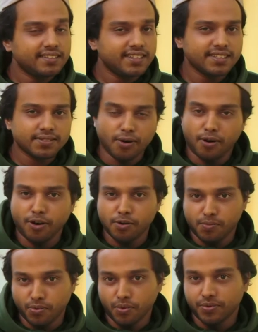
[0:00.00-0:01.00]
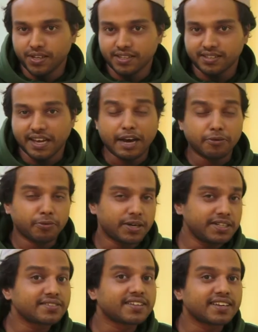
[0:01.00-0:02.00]
These all movies have
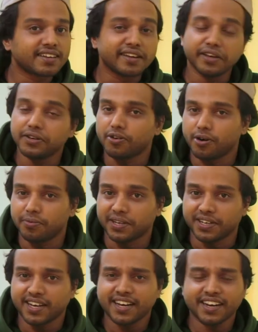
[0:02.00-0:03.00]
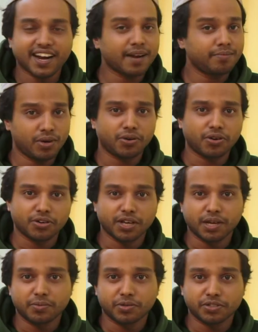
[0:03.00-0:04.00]
one thing in common, and I'm not
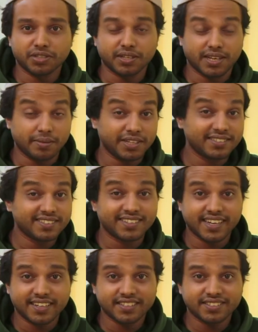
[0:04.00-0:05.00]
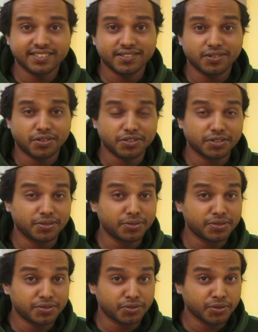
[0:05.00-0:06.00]
talking about the amazing direction or the
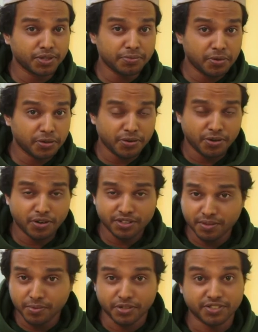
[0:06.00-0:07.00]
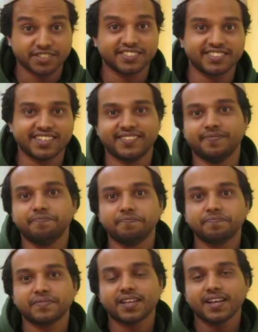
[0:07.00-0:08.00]
good storyboard or the production design,
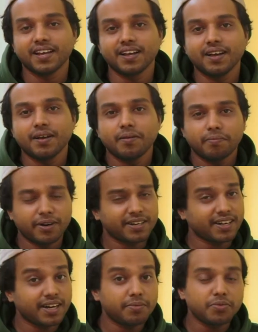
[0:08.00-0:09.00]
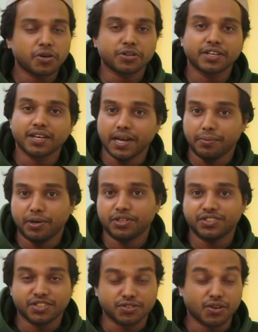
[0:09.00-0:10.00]
but I'm talking
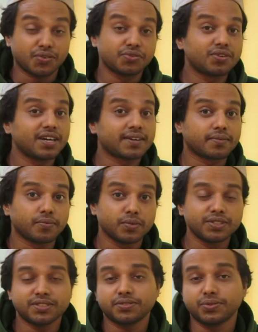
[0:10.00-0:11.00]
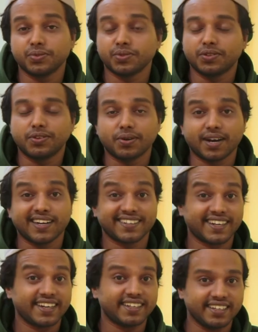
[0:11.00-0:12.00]
about the software which is used to color
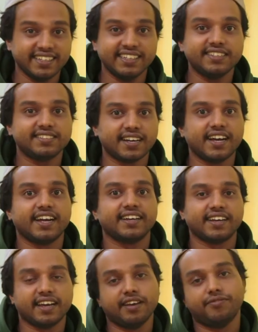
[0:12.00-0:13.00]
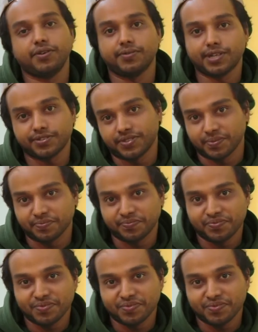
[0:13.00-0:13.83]
grade each and every one of them.